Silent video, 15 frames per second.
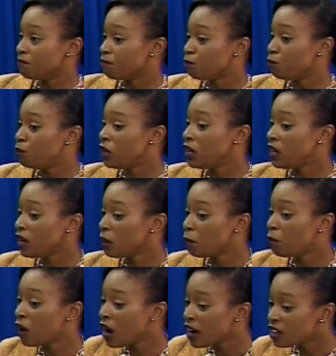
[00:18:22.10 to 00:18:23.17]
being a
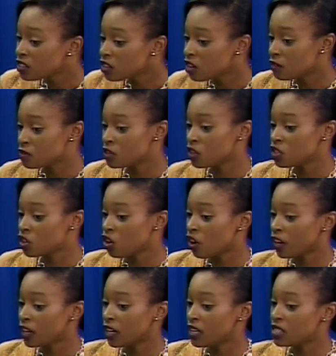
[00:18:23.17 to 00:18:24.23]
part of such
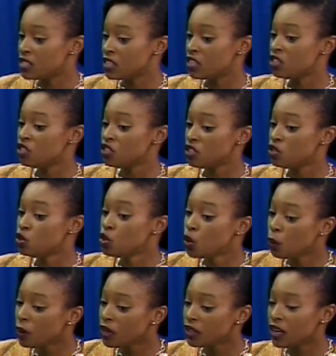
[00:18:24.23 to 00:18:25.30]
organization,
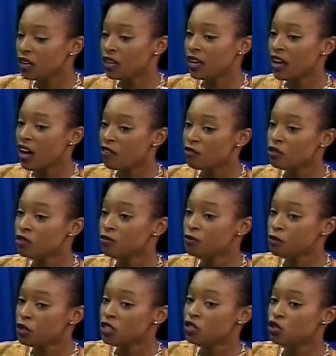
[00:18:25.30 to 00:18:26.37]
knowing that they haven't
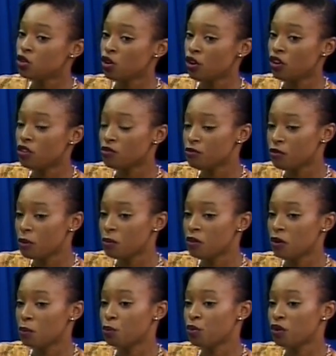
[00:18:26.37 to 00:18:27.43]
fully turned from
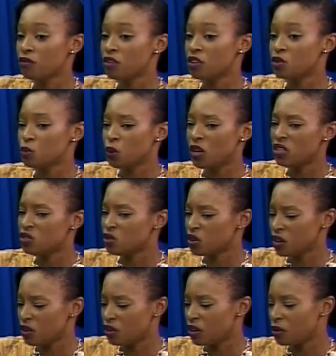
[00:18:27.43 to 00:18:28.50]
their previous ways or
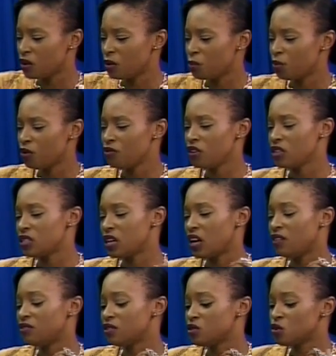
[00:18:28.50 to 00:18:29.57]
their previous
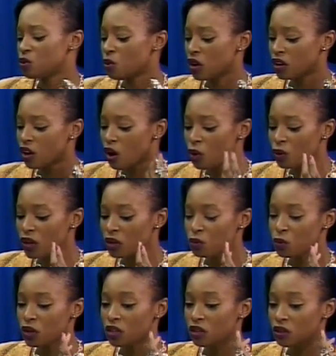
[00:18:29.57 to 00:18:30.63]
life and so on. How
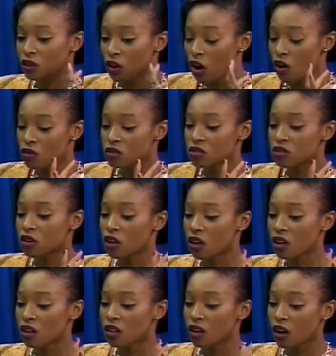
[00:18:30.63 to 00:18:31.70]
can we count
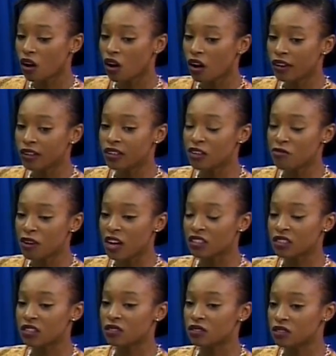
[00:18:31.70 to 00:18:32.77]
on the
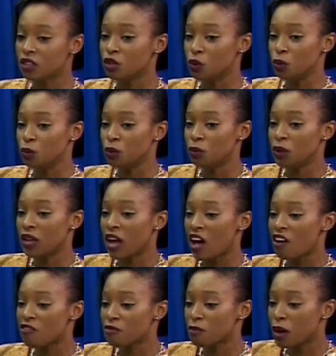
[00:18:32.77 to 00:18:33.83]
fact that, we will
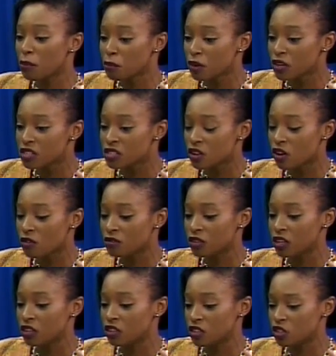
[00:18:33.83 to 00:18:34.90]
have members of
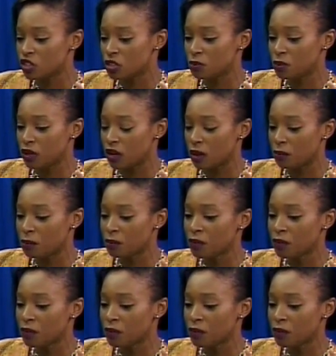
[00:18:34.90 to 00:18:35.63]
the GPM